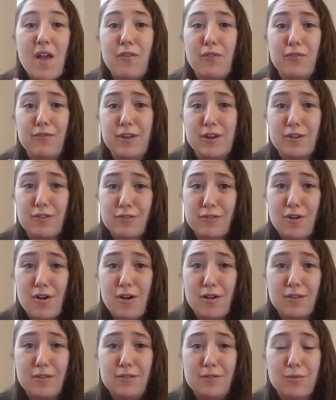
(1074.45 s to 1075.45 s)
Fingers
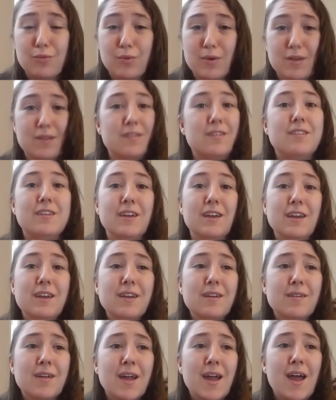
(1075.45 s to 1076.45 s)
crossed, we'll see.
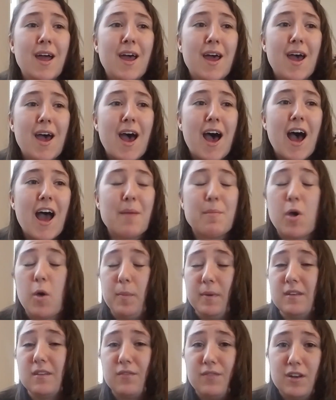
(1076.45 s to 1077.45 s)
I'm
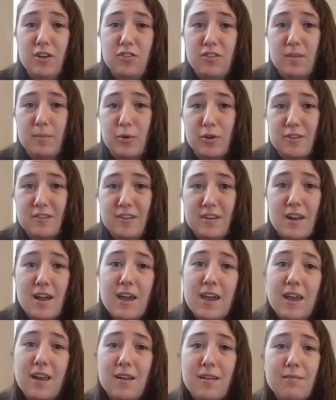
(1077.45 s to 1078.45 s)
hoping to finish the book
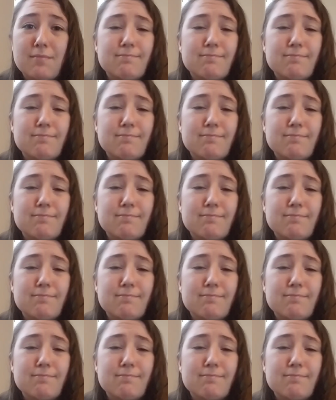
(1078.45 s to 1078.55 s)
tonight.